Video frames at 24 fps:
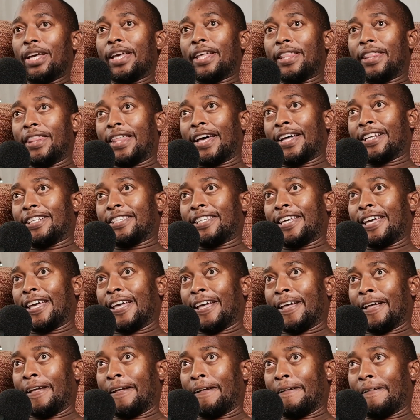that
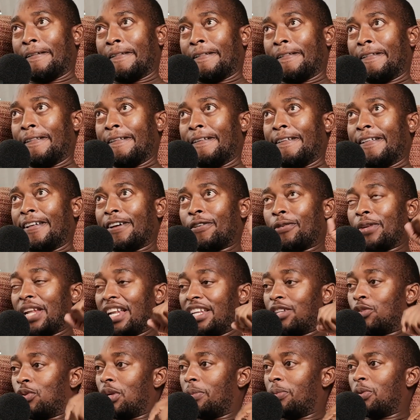
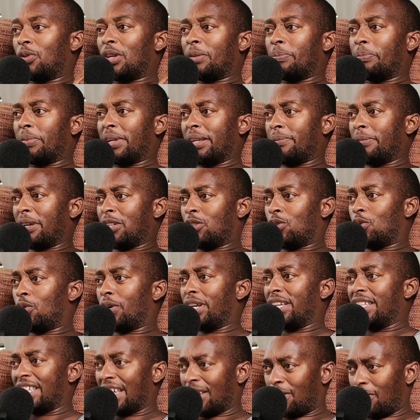kunalento some premature
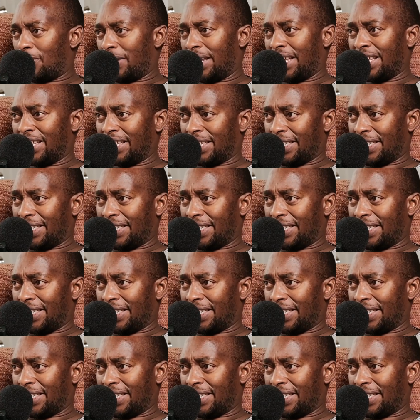ejaculation.